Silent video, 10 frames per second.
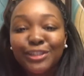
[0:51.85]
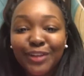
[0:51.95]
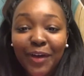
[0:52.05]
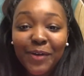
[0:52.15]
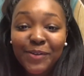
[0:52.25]

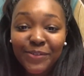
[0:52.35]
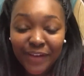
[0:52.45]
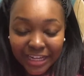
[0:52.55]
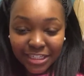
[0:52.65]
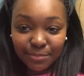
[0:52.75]
So,
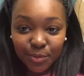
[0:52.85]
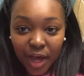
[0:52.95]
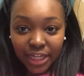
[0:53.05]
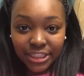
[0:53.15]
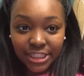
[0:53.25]
fact number
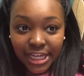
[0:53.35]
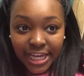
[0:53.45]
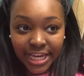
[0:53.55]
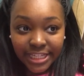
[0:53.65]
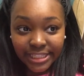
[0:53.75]
one
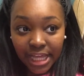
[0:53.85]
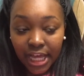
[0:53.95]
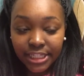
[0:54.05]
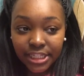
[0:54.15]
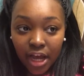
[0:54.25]
is
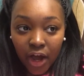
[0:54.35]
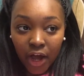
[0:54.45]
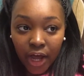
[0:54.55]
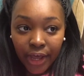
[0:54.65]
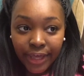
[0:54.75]
that
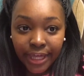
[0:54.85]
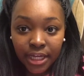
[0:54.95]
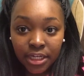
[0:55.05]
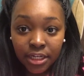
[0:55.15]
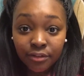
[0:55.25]
I